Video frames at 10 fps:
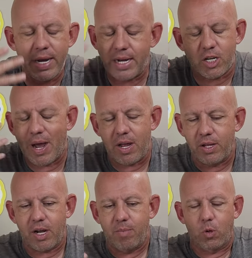And I talk about
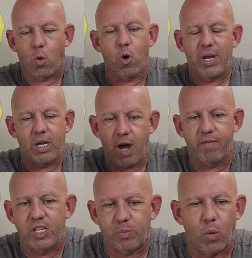cornhole being a
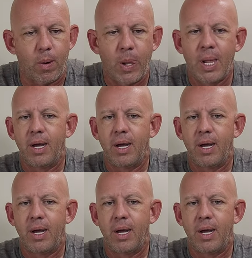confidence sport,